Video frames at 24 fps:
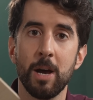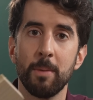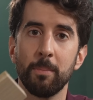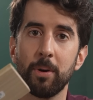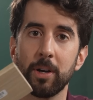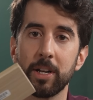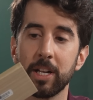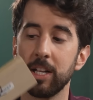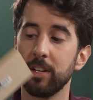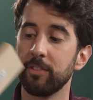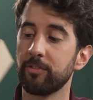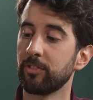
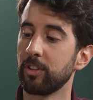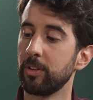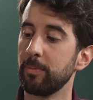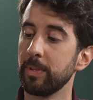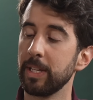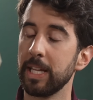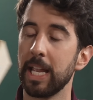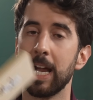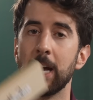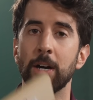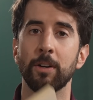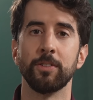put in from
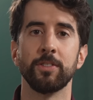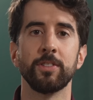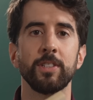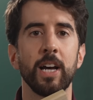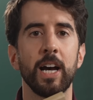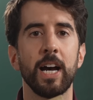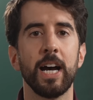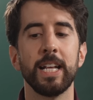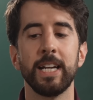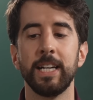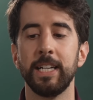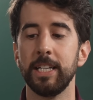the
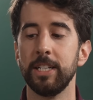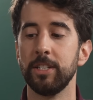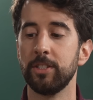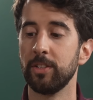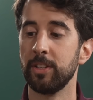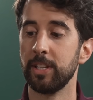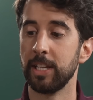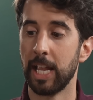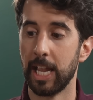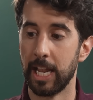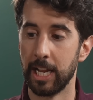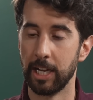outside and into the